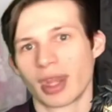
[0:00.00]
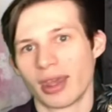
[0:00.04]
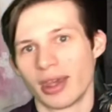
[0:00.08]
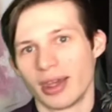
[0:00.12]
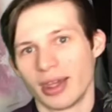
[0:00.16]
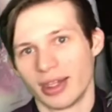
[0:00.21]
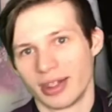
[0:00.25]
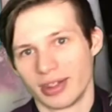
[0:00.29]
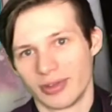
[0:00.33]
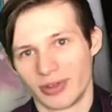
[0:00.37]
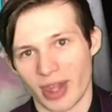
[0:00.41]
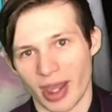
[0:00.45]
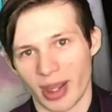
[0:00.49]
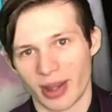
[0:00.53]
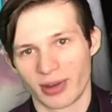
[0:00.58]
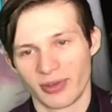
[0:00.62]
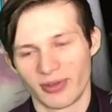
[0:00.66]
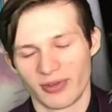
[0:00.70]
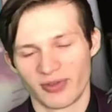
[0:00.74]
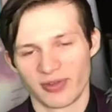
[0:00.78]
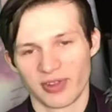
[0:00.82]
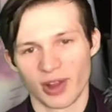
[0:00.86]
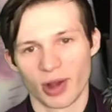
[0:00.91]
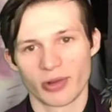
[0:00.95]
Deku
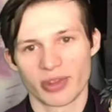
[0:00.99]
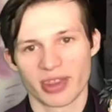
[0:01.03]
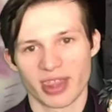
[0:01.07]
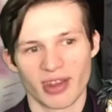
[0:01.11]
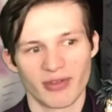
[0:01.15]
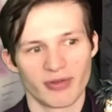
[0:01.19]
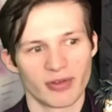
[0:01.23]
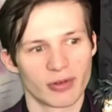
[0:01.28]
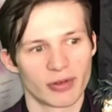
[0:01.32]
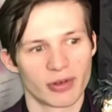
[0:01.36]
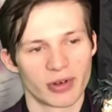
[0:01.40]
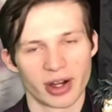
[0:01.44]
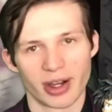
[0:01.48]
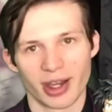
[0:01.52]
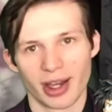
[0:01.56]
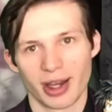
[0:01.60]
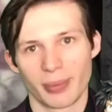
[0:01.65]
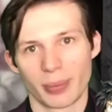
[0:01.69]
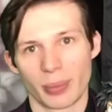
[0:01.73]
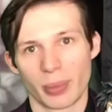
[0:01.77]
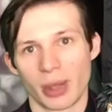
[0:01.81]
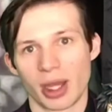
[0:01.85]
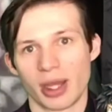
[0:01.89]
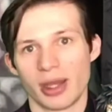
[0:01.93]
floats everyone up,
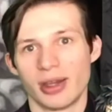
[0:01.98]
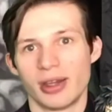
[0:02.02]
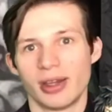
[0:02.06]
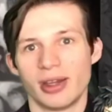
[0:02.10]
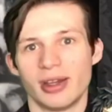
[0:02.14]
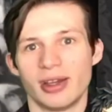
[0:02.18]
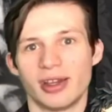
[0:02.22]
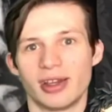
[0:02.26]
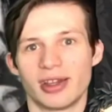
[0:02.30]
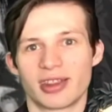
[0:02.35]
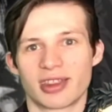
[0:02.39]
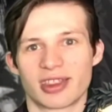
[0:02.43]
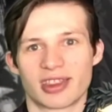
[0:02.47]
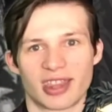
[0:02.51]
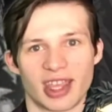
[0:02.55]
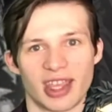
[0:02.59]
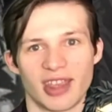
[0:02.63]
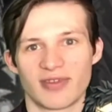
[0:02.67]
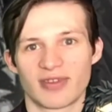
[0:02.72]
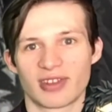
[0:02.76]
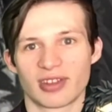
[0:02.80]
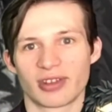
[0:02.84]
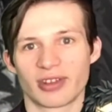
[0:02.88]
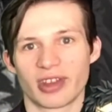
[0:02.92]
saves
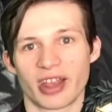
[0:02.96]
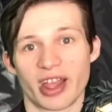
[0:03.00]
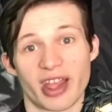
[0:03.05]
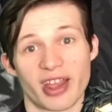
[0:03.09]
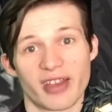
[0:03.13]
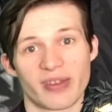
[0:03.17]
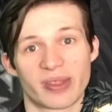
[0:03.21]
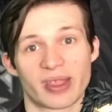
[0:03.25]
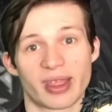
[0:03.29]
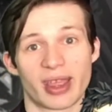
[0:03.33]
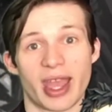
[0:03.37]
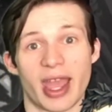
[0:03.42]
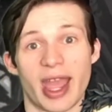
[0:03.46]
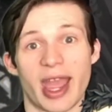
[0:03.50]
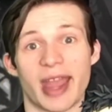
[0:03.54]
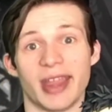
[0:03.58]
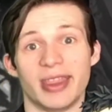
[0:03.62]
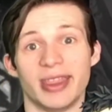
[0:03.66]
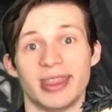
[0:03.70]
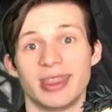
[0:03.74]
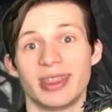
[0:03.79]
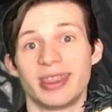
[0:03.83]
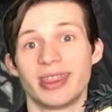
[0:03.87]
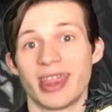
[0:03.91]
their lives,
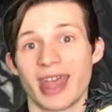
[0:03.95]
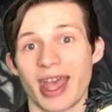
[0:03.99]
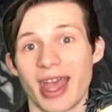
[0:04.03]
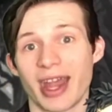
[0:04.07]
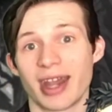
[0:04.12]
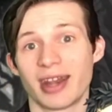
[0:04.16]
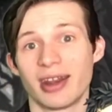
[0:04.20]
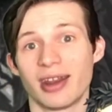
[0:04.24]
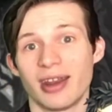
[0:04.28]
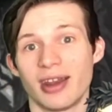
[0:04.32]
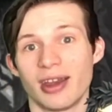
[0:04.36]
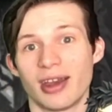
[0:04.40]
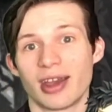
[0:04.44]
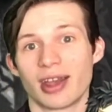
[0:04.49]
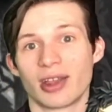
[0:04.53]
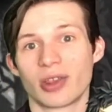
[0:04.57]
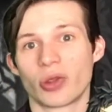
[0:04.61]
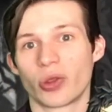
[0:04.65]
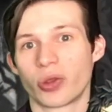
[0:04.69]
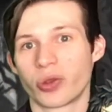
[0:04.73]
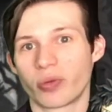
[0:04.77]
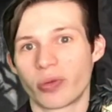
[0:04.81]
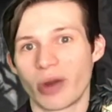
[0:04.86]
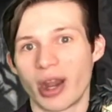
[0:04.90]
and then
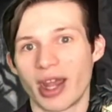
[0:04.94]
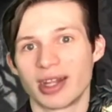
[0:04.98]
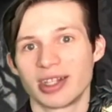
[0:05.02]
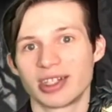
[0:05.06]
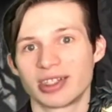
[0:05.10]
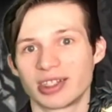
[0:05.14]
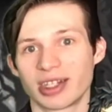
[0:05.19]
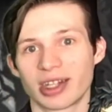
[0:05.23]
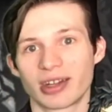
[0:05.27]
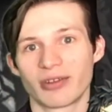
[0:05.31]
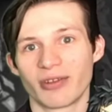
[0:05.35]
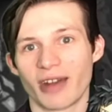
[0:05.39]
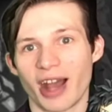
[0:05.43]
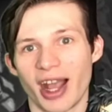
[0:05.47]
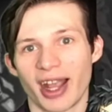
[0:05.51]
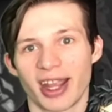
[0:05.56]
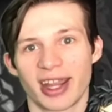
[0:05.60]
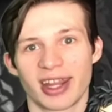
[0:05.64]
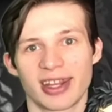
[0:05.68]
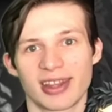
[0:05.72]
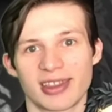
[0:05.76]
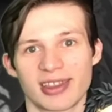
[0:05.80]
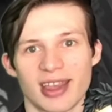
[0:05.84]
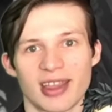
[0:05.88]
threatens Shigaraki and
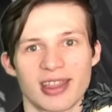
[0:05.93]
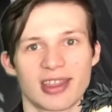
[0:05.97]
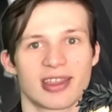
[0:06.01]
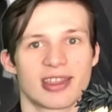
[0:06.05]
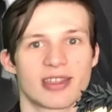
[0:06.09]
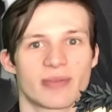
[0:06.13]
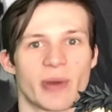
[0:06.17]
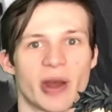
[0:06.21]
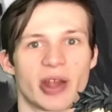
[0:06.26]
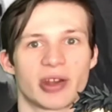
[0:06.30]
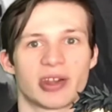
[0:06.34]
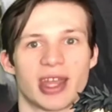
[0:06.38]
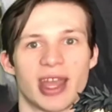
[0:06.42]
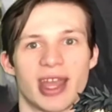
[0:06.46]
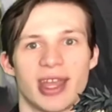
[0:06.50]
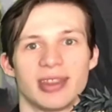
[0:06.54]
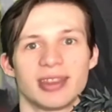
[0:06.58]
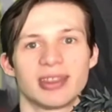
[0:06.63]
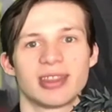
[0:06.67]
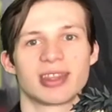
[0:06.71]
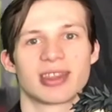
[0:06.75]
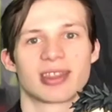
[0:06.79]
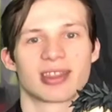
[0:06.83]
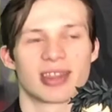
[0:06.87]
says he's about to end
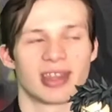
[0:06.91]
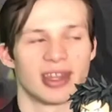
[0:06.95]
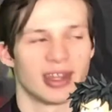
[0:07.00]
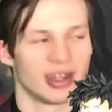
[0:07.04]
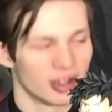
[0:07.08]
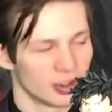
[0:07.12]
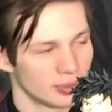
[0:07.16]
things here.